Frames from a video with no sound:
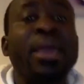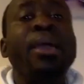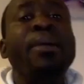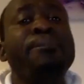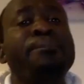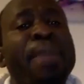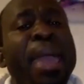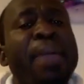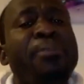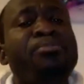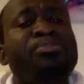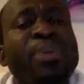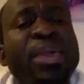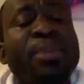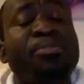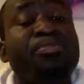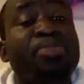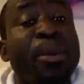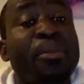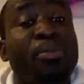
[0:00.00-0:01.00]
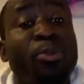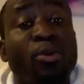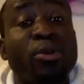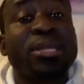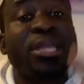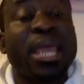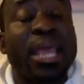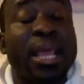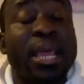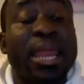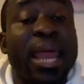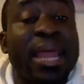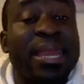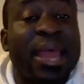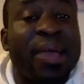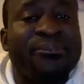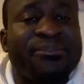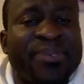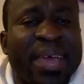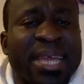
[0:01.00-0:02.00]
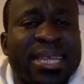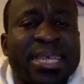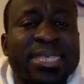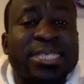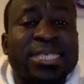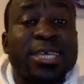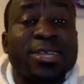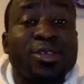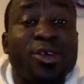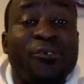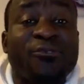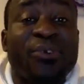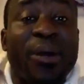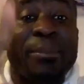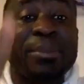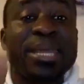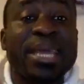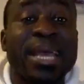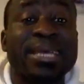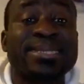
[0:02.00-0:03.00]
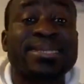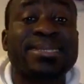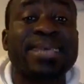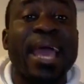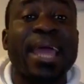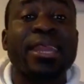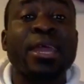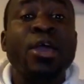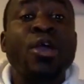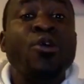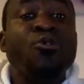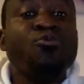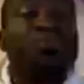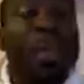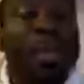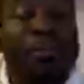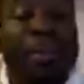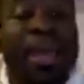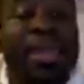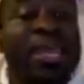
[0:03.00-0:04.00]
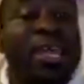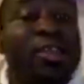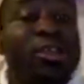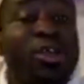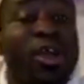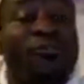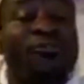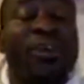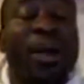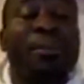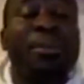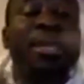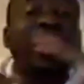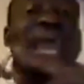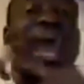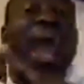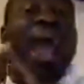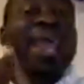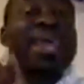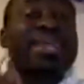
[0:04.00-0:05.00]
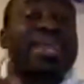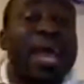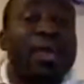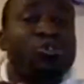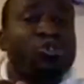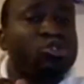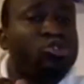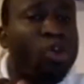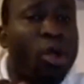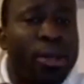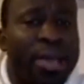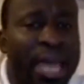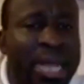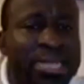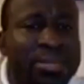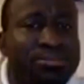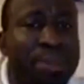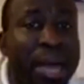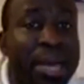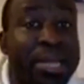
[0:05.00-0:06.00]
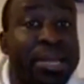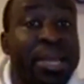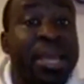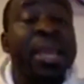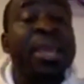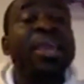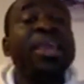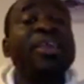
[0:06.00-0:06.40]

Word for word: Maybe people declared a verdict in your family and said, women in your family either you don't get married